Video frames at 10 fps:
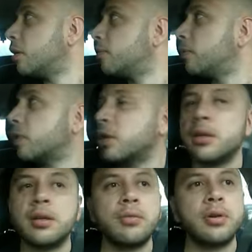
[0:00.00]

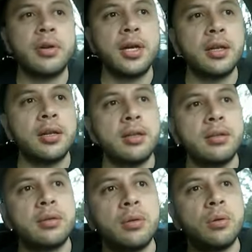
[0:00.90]
fucking regretted it.
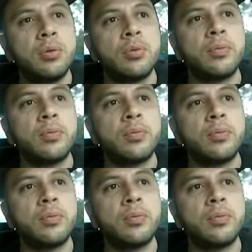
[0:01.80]
So,